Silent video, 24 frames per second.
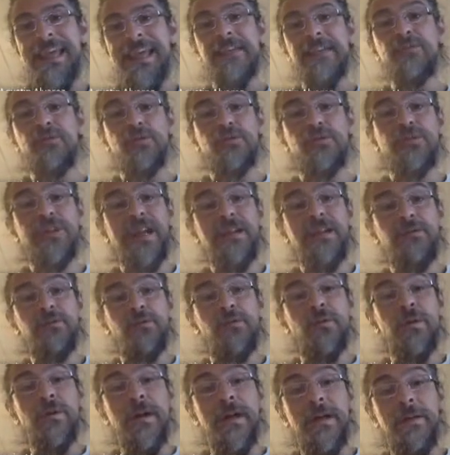to try
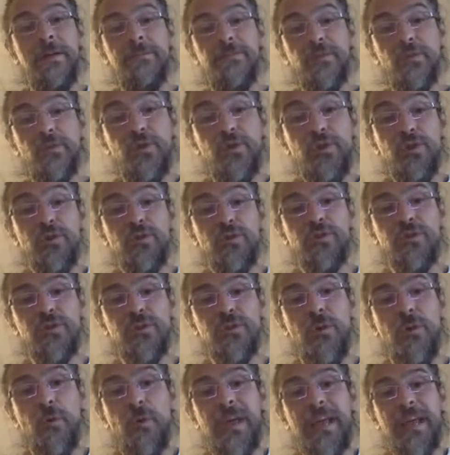to use
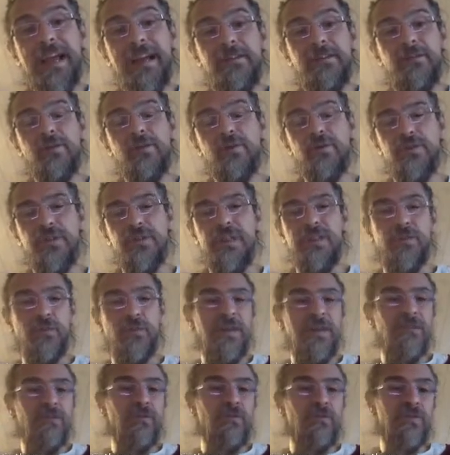how we can use these
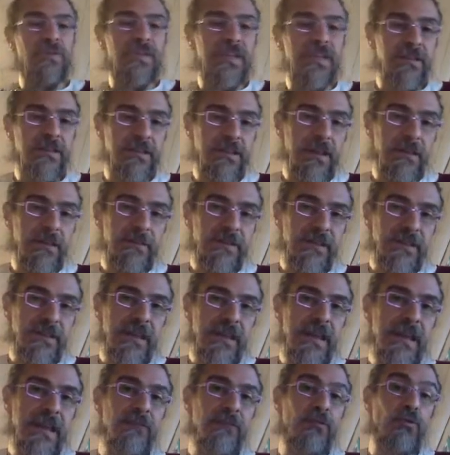quantum systems
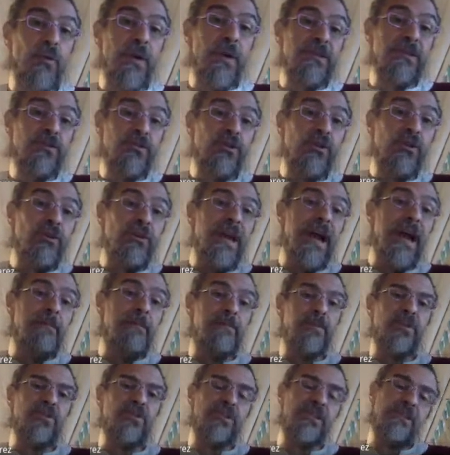to store and
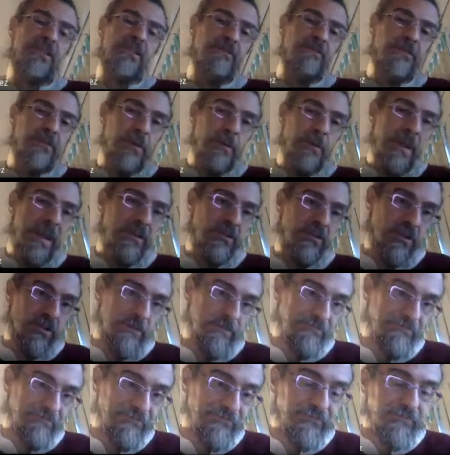process information.
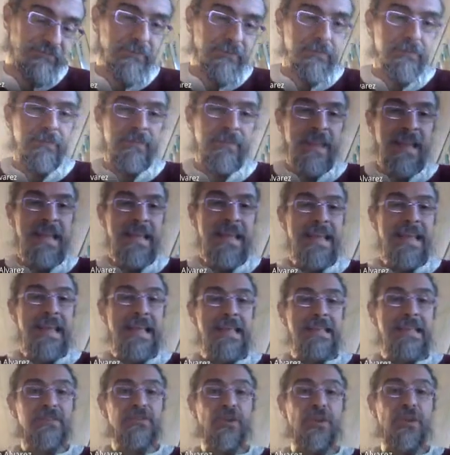
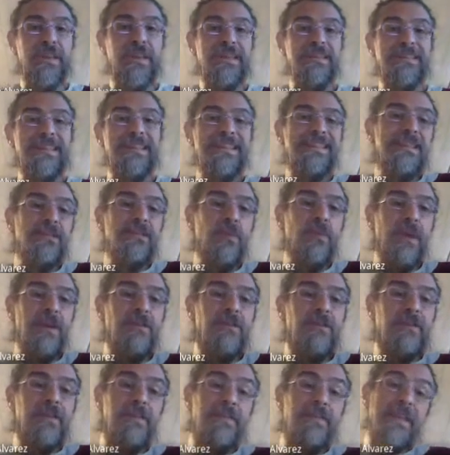So this is one
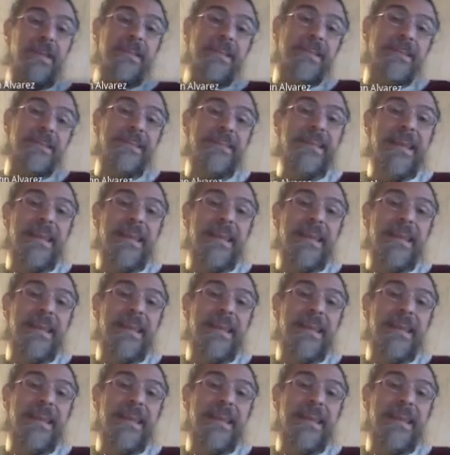of the things that